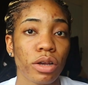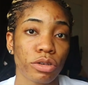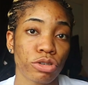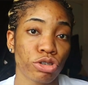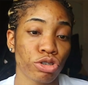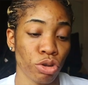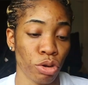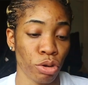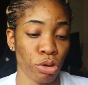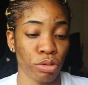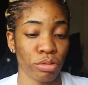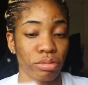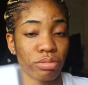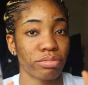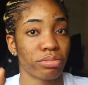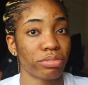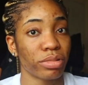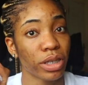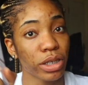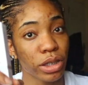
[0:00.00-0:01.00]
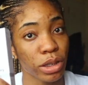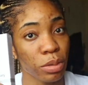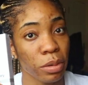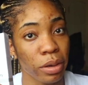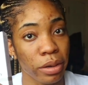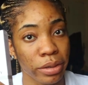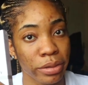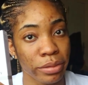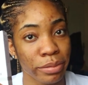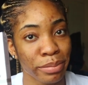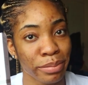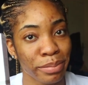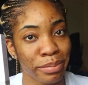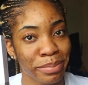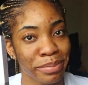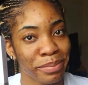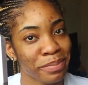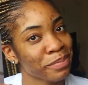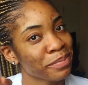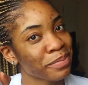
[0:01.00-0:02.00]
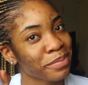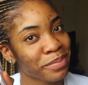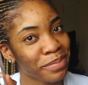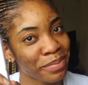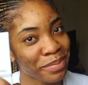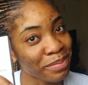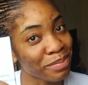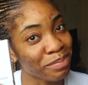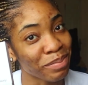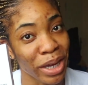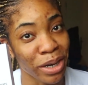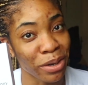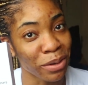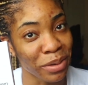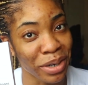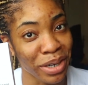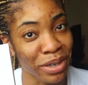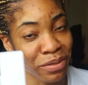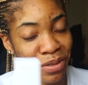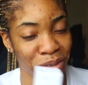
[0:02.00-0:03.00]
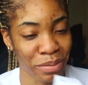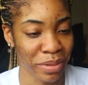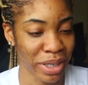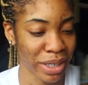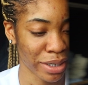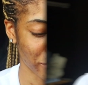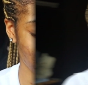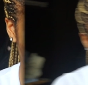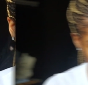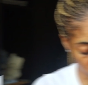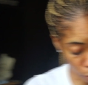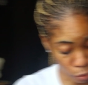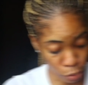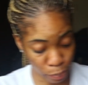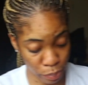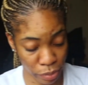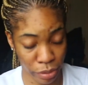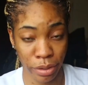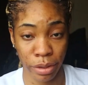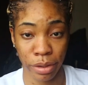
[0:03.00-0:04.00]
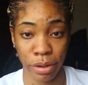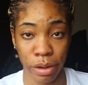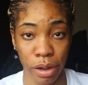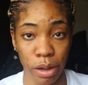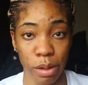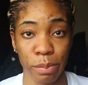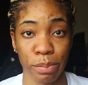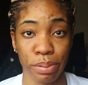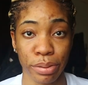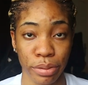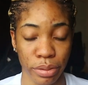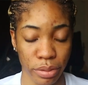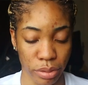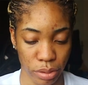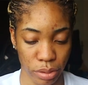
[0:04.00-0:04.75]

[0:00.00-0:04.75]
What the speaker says: So this one better work for me. Open it up.